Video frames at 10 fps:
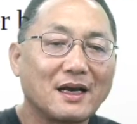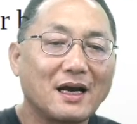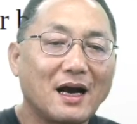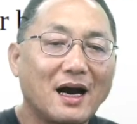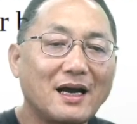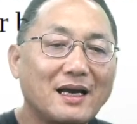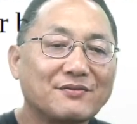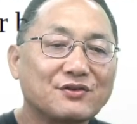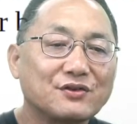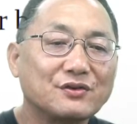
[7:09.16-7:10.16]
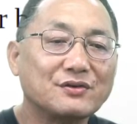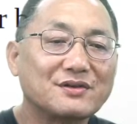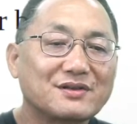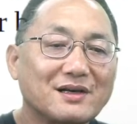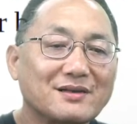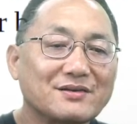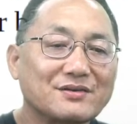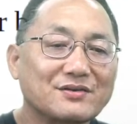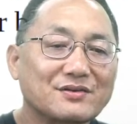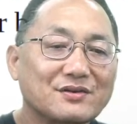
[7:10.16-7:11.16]
I have 2
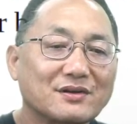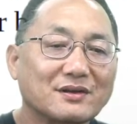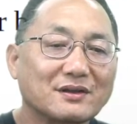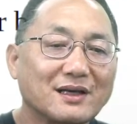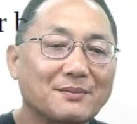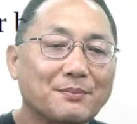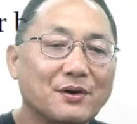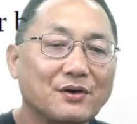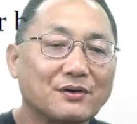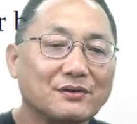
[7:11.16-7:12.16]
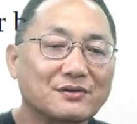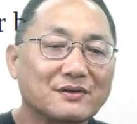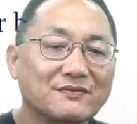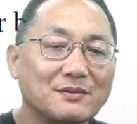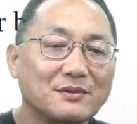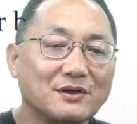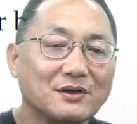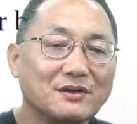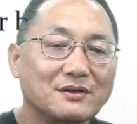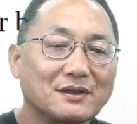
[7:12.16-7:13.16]
sons like pearls from her,